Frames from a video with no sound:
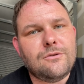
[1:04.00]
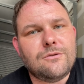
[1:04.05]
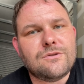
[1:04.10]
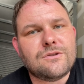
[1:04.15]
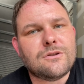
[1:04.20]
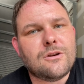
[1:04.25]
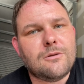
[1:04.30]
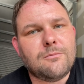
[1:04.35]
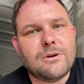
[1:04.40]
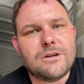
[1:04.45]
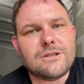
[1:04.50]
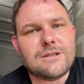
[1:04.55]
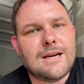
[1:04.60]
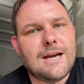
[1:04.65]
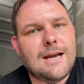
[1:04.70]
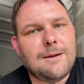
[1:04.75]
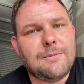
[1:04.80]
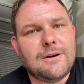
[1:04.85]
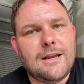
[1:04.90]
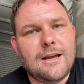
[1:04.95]
so much
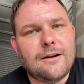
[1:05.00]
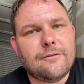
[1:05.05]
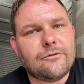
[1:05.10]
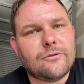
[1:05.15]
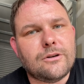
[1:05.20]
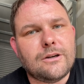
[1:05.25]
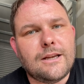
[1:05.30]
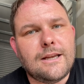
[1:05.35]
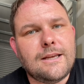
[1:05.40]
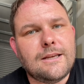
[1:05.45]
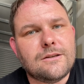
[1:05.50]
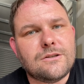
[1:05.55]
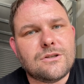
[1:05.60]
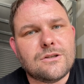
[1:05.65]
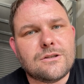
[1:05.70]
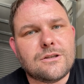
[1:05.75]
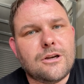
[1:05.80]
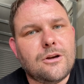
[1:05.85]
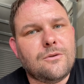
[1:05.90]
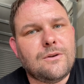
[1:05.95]
time and effort, is
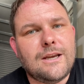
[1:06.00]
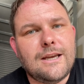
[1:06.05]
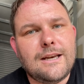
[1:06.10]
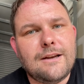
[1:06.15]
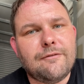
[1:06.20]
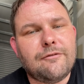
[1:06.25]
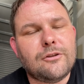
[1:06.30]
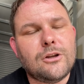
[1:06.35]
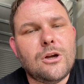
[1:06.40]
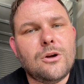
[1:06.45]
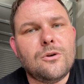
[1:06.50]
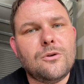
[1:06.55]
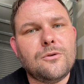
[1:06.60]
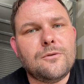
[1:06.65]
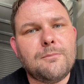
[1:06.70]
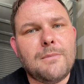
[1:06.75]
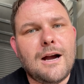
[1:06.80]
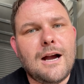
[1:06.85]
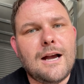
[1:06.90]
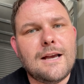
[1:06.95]
just go get it
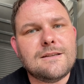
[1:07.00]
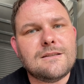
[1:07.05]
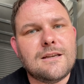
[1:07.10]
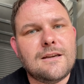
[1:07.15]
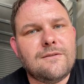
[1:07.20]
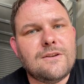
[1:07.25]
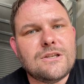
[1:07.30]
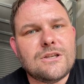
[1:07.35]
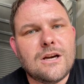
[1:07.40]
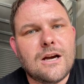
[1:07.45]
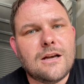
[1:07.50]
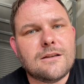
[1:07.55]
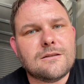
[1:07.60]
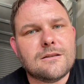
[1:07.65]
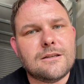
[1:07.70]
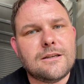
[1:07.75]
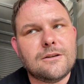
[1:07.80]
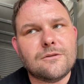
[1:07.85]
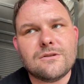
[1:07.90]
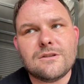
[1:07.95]
flowed by Stevie
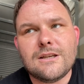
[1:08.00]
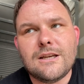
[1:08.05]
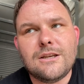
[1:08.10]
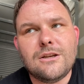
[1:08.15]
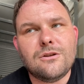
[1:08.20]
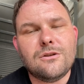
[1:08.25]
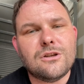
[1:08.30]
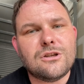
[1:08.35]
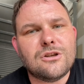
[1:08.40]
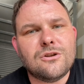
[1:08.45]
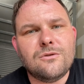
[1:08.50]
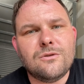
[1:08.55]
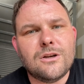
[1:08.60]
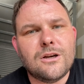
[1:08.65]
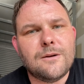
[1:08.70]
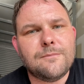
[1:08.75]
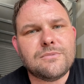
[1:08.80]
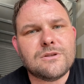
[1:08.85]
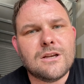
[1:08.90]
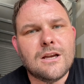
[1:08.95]
Johnson. He'll send you the
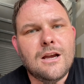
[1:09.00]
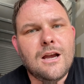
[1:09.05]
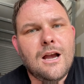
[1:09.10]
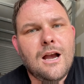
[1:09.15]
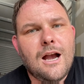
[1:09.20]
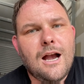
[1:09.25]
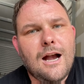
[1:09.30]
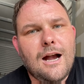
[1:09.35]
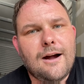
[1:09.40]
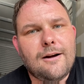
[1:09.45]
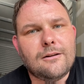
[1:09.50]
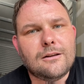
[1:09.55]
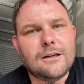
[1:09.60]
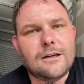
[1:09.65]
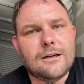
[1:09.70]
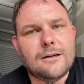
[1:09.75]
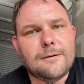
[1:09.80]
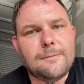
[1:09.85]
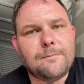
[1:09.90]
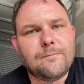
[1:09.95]
tune-ups.
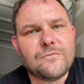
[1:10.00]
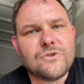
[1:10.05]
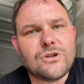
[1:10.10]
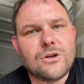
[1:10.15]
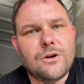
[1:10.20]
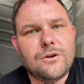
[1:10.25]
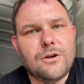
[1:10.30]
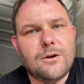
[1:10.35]
I'll show you a